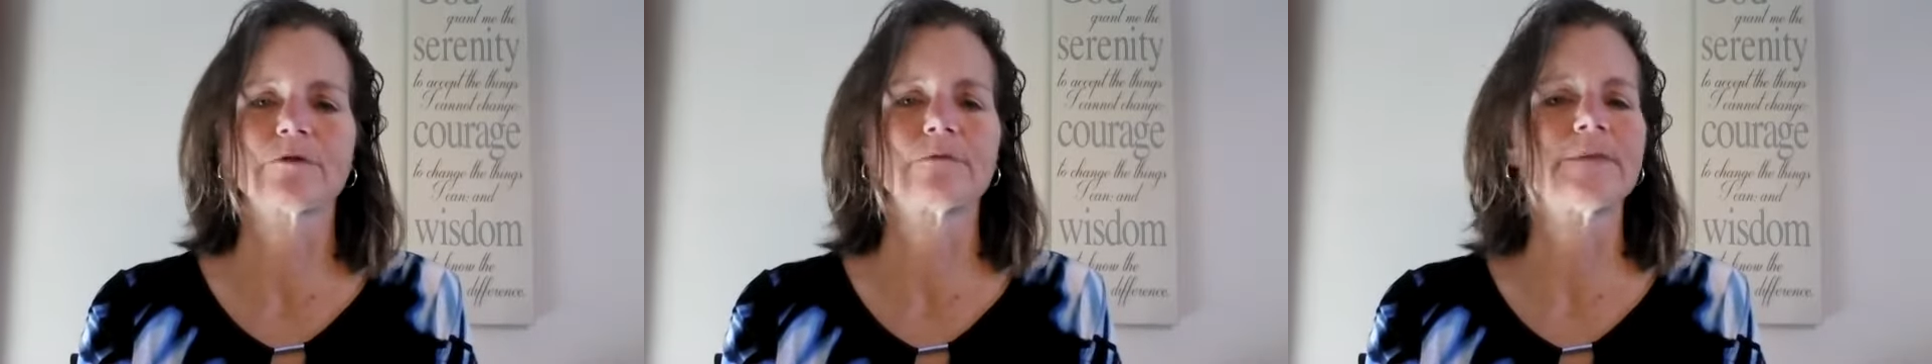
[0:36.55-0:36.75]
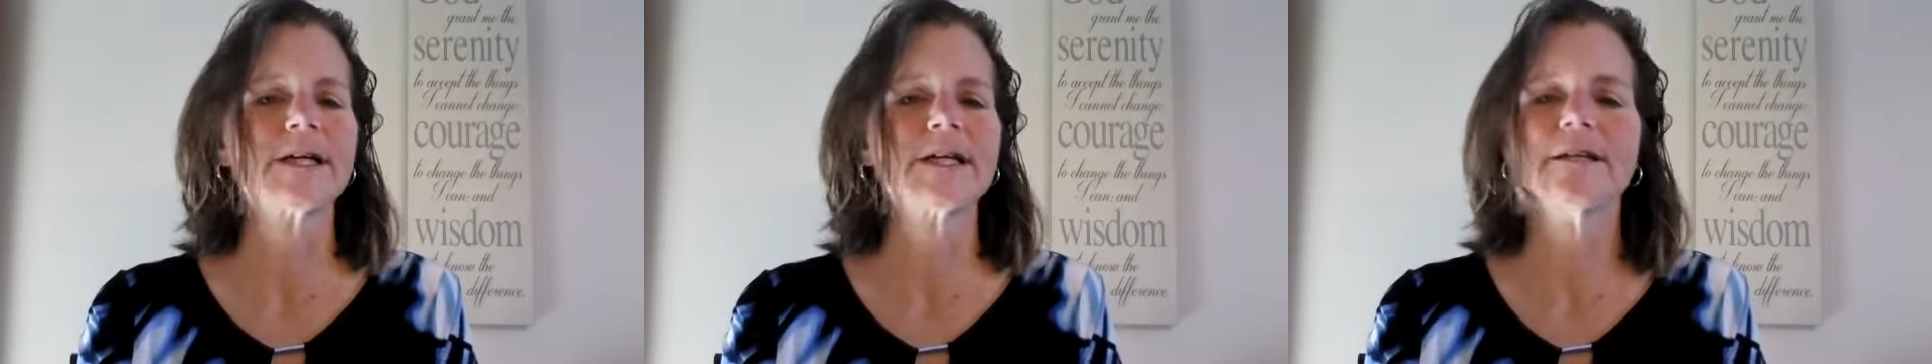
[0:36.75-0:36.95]

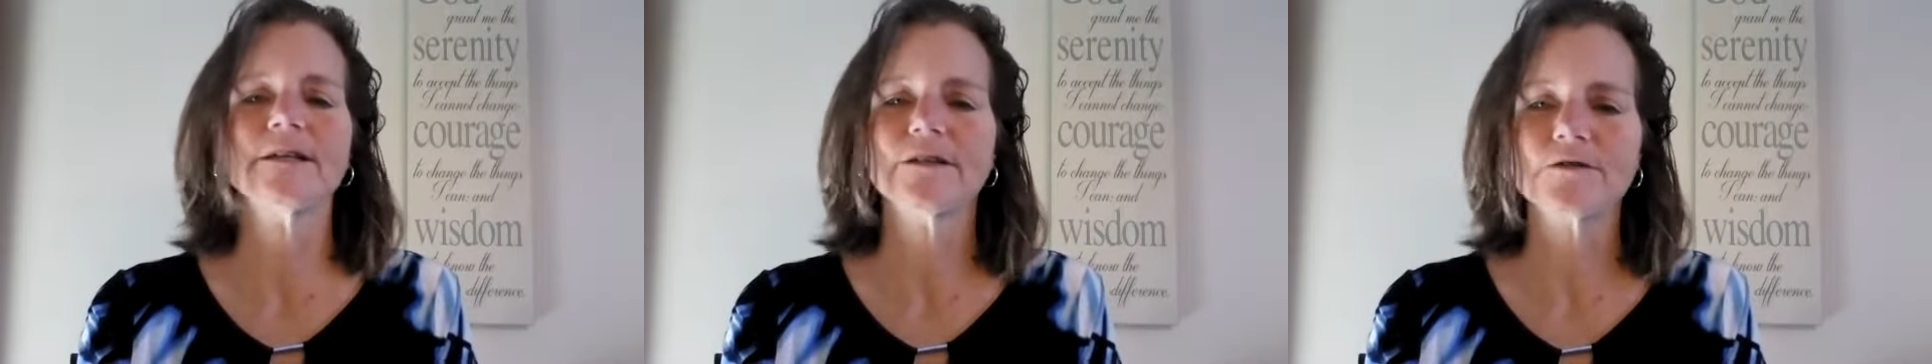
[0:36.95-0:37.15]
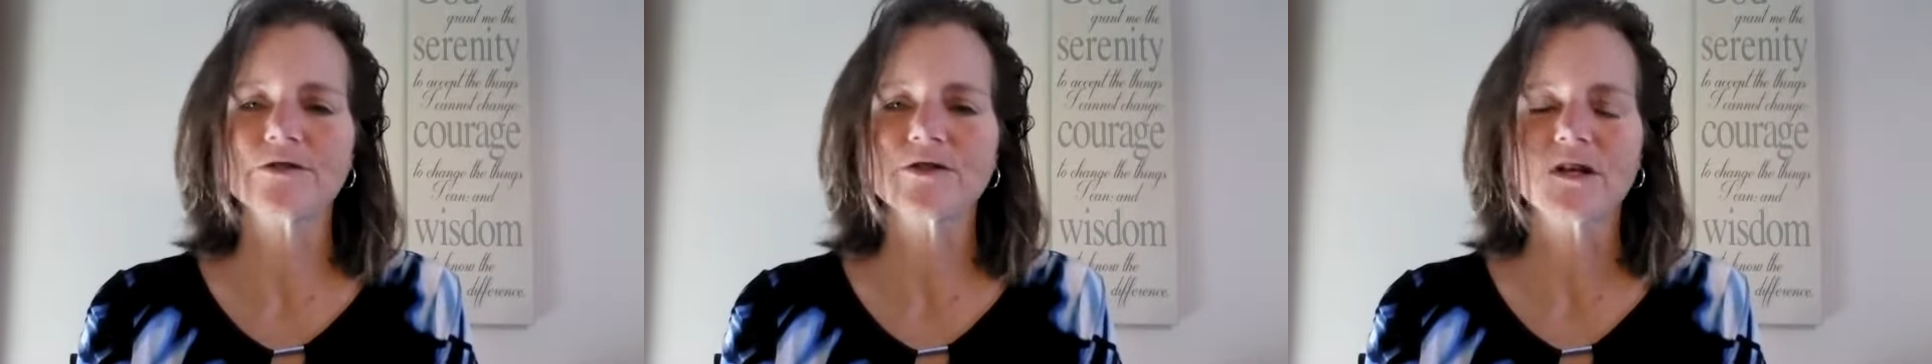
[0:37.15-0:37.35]
Many
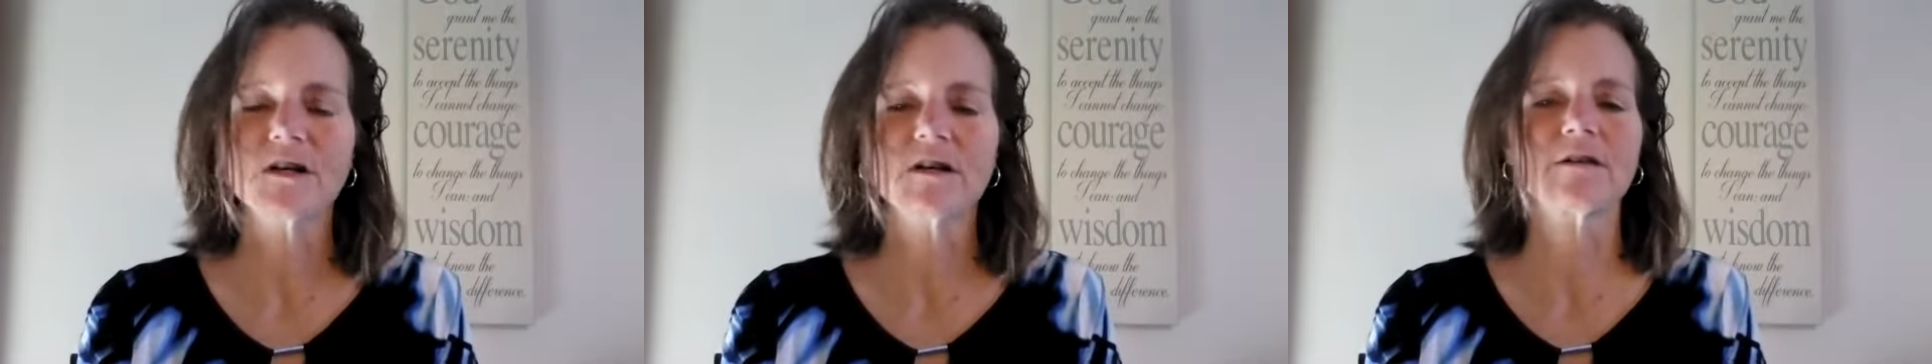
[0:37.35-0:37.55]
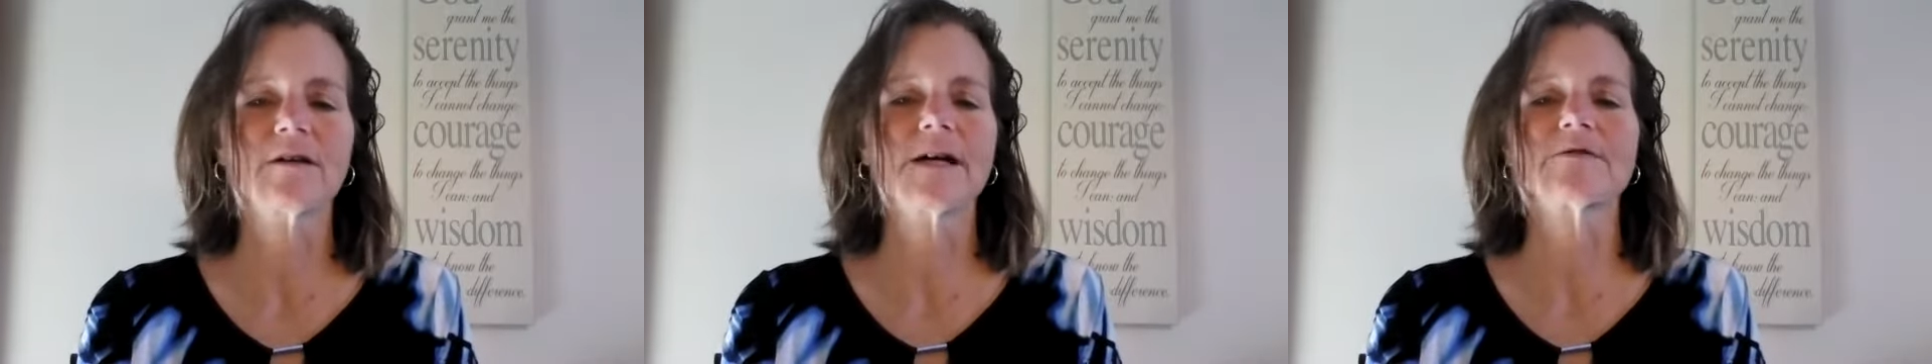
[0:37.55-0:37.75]
years
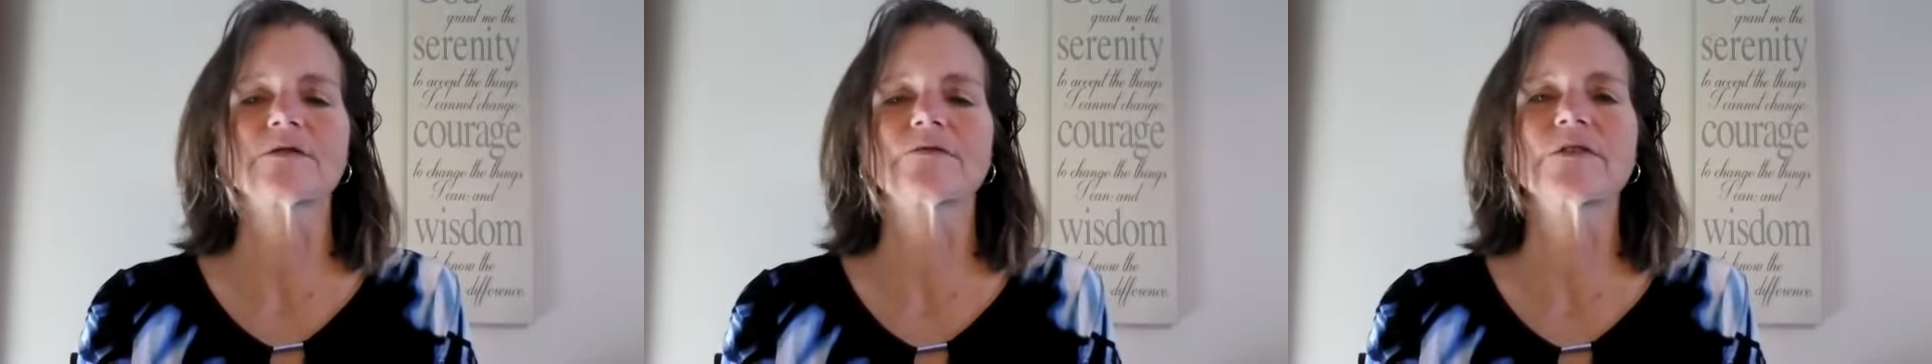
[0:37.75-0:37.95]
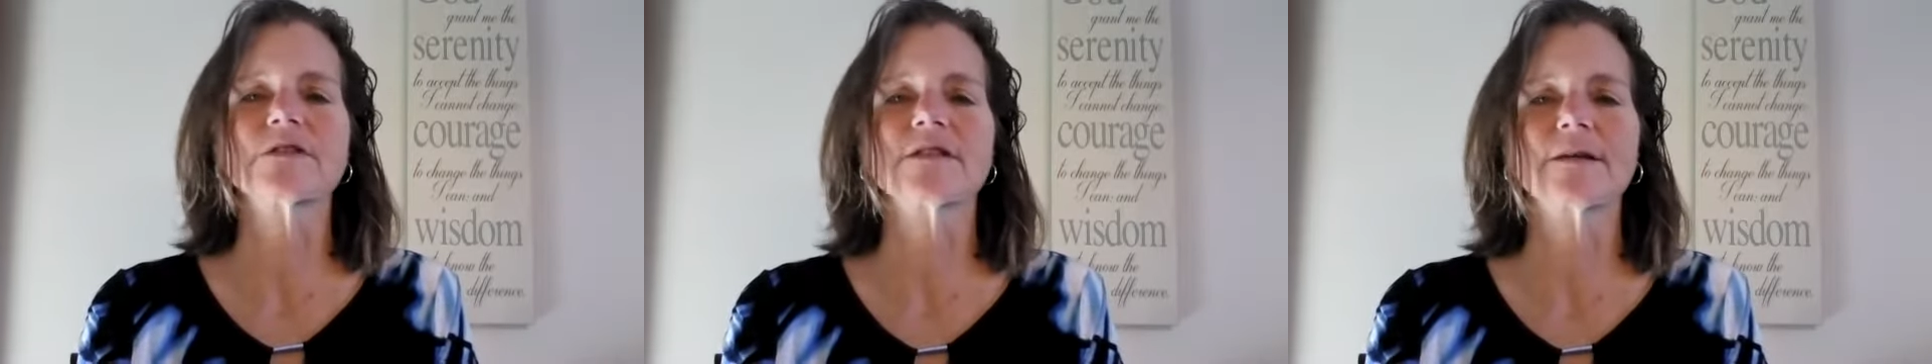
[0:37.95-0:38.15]
ago, I was
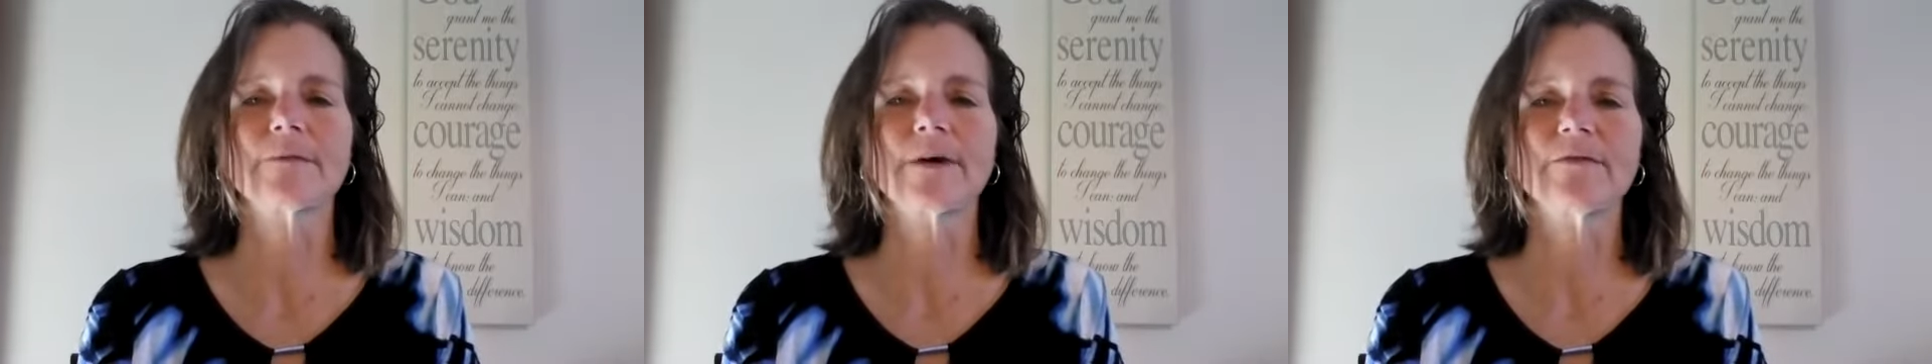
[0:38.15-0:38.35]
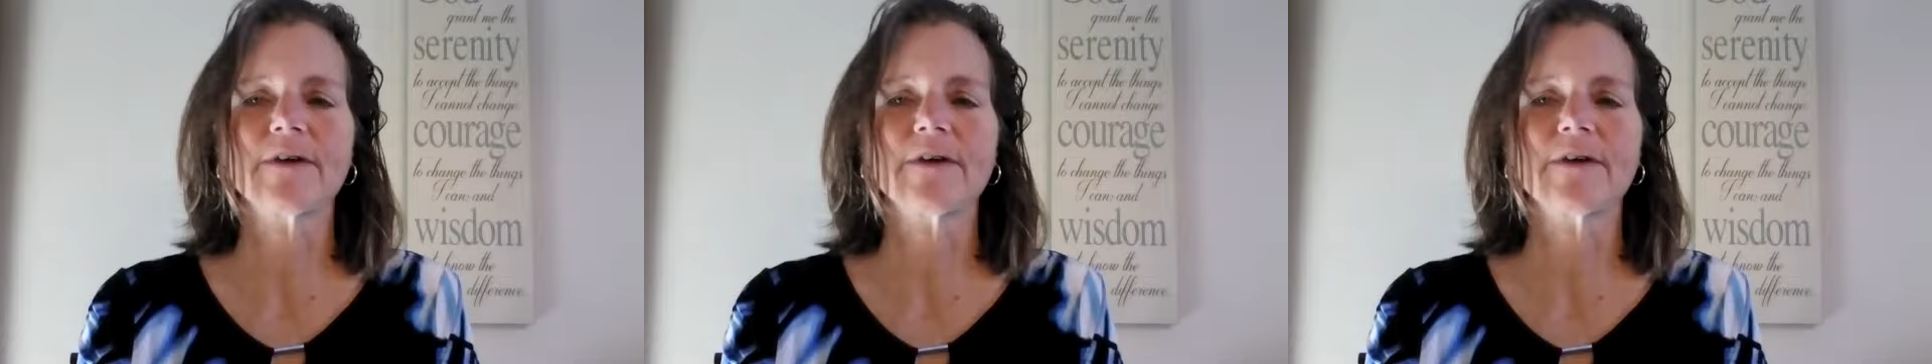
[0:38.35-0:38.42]
visiting my